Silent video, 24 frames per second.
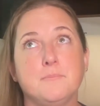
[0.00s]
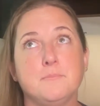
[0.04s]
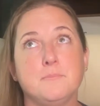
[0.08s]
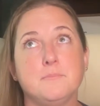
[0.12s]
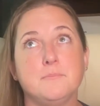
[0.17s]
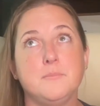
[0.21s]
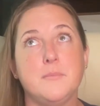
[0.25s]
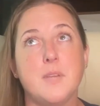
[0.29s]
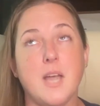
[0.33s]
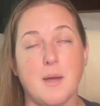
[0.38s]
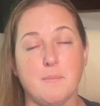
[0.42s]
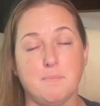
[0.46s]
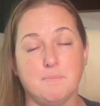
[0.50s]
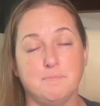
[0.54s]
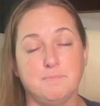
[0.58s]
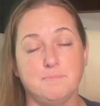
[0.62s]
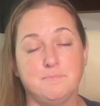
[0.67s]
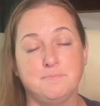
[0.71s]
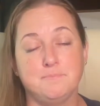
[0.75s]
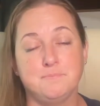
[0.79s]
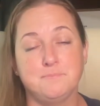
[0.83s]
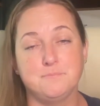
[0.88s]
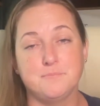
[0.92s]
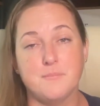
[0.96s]
yeah,
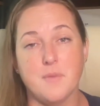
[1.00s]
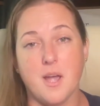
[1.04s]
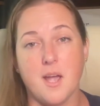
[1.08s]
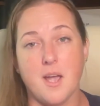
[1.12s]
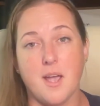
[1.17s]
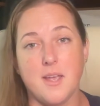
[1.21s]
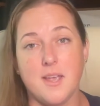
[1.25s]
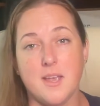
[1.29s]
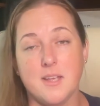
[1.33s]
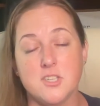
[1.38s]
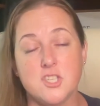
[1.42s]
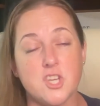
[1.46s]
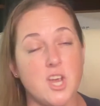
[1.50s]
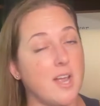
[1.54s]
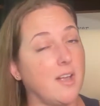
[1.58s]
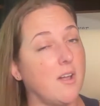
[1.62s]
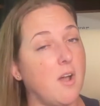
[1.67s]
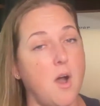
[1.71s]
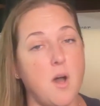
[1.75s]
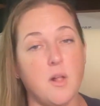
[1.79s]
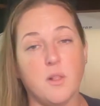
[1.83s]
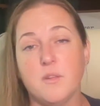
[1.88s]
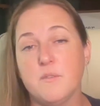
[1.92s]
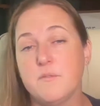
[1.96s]
I check
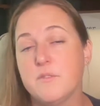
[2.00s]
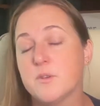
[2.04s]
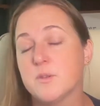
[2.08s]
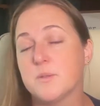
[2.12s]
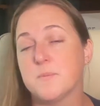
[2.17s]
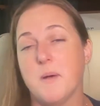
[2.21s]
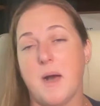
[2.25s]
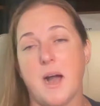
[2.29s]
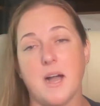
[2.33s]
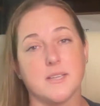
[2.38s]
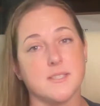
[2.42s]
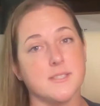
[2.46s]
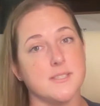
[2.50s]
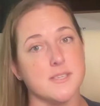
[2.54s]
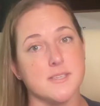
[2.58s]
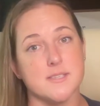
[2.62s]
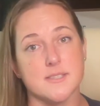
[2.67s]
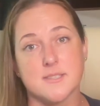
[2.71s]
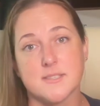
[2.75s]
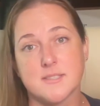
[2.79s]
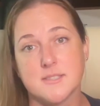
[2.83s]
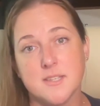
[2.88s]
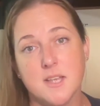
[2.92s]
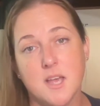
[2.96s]
all of those
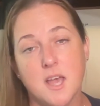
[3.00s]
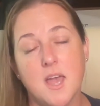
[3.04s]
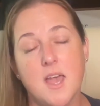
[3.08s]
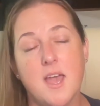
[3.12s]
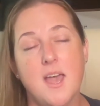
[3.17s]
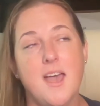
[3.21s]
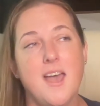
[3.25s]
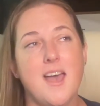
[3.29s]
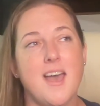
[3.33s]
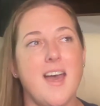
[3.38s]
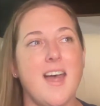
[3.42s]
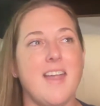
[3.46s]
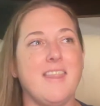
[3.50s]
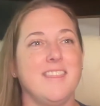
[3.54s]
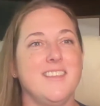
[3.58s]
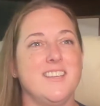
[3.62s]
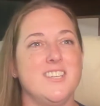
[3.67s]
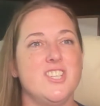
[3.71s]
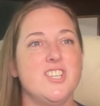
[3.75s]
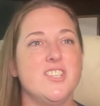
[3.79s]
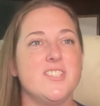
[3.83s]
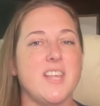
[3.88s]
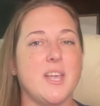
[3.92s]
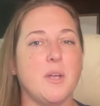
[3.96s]
boxes. And then
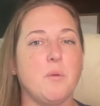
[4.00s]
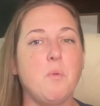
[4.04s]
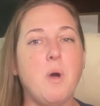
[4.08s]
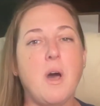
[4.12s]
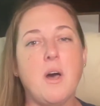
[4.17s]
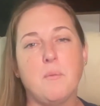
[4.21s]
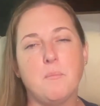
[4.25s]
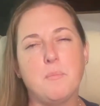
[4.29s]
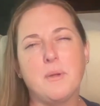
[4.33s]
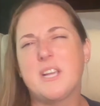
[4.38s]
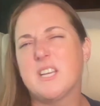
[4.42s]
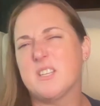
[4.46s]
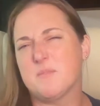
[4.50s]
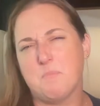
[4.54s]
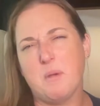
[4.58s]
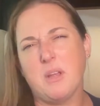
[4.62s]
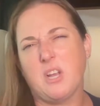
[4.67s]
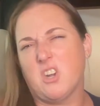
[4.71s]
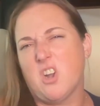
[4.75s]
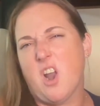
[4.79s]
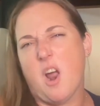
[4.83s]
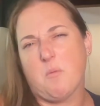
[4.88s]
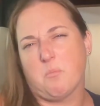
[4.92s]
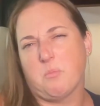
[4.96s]
she's like, well, but
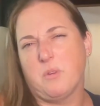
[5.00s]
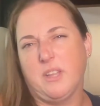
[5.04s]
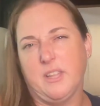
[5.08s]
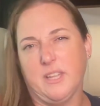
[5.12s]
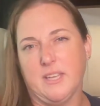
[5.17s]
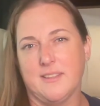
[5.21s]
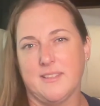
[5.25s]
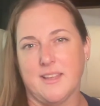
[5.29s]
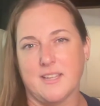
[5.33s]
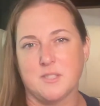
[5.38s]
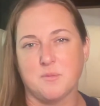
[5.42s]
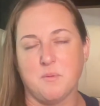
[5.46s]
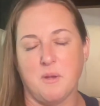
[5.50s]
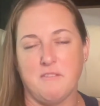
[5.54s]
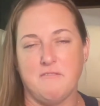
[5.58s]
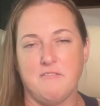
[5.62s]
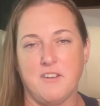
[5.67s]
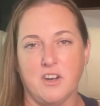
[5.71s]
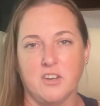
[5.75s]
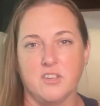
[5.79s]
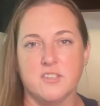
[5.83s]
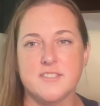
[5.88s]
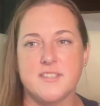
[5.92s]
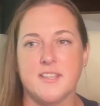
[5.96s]
you're not really. That's why
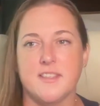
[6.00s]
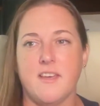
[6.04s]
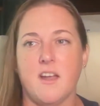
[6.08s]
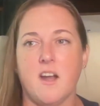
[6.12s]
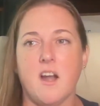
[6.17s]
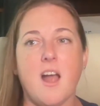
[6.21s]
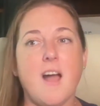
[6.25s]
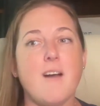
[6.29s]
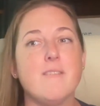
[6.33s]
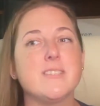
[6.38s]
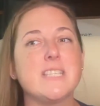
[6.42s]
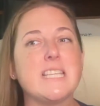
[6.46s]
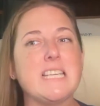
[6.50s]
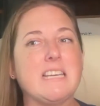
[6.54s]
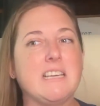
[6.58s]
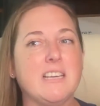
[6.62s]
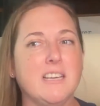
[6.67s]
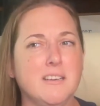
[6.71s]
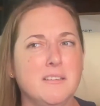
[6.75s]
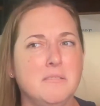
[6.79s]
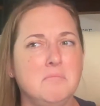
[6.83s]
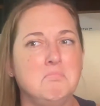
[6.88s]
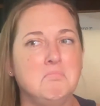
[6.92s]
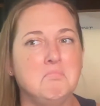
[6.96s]
Farrell's in there. I was like,
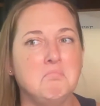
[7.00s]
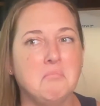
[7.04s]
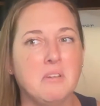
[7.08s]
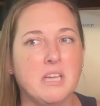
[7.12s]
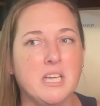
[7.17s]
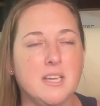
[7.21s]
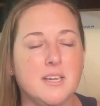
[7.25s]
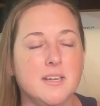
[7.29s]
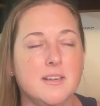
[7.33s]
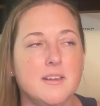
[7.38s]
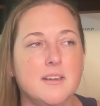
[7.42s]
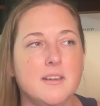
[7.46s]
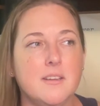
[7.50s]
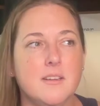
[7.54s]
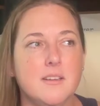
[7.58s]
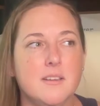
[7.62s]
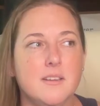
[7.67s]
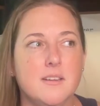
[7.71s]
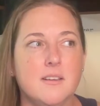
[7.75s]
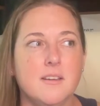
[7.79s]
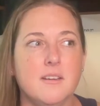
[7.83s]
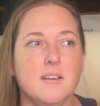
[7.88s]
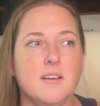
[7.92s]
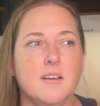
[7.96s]

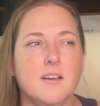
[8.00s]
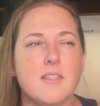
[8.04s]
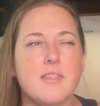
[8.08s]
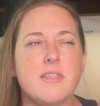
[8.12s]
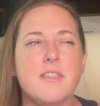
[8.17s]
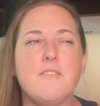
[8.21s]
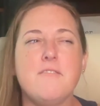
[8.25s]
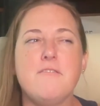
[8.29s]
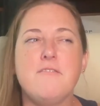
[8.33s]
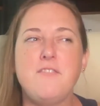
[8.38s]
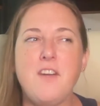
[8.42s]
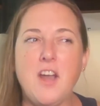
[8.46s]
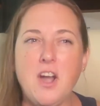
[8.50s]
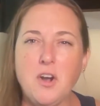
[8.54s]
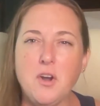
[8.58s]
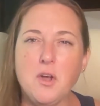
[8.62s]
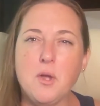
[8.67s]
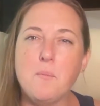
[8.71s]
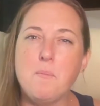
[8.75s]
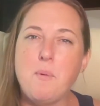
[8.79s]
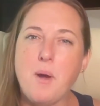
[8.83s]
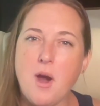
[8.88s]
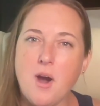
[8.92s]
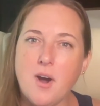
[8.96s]
the
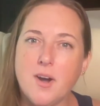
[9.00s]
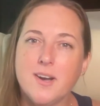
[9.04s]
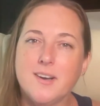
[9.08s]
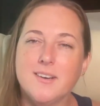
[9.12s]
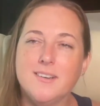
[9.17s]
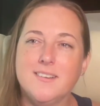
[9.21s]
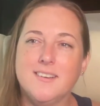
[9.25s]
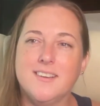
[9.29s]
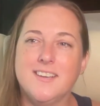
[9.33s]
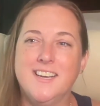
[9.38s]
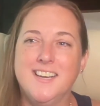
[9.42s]
Farrell part,